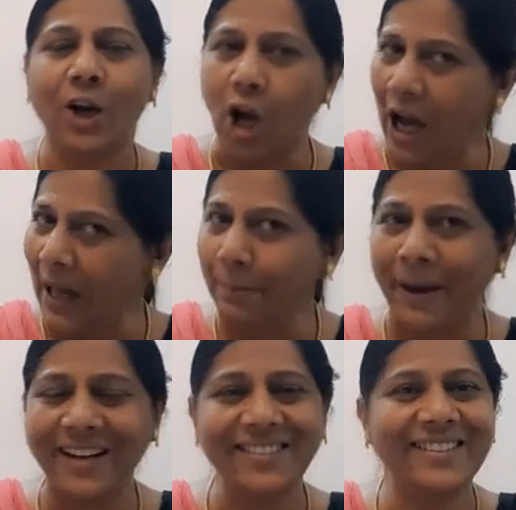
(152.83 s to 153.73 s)

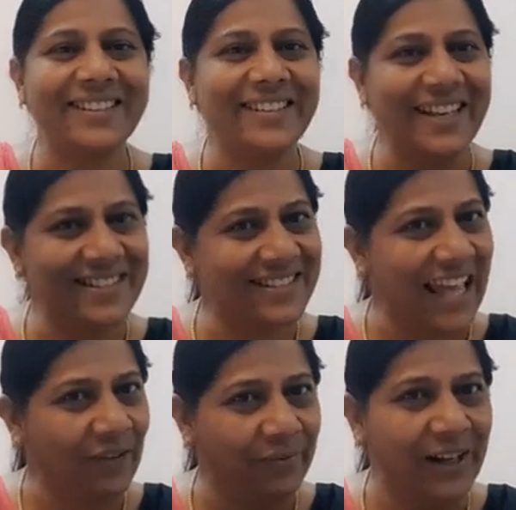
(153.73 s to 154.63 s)
carbon, yes,
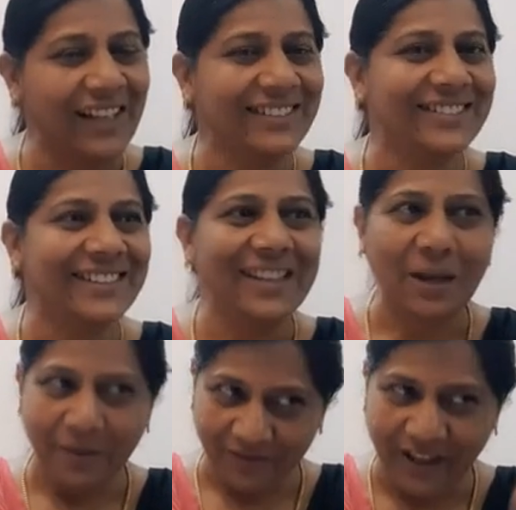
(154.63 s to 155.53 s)
sulfur,
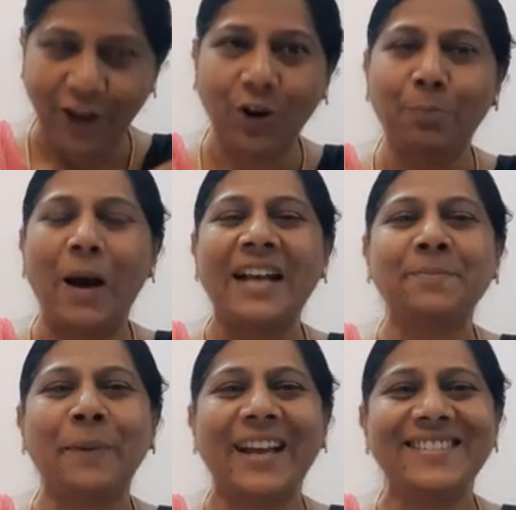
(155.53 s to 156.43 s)
very good,
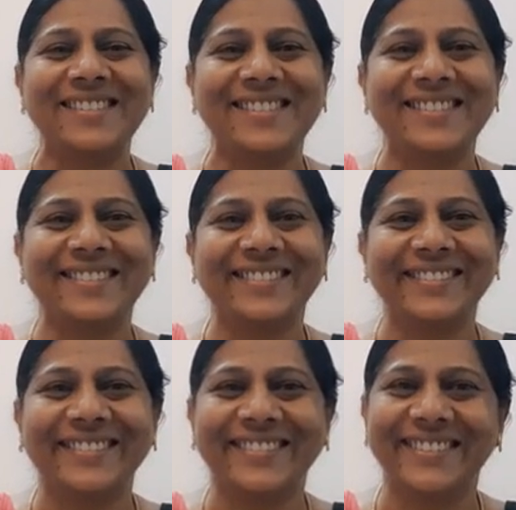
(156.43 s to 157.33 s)
phosphorus,
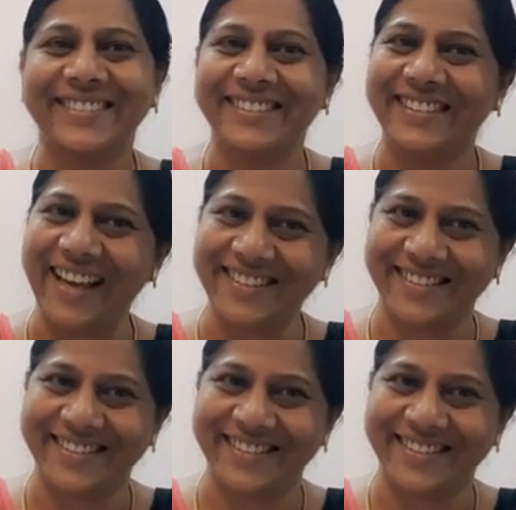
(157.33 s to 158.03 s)
yes.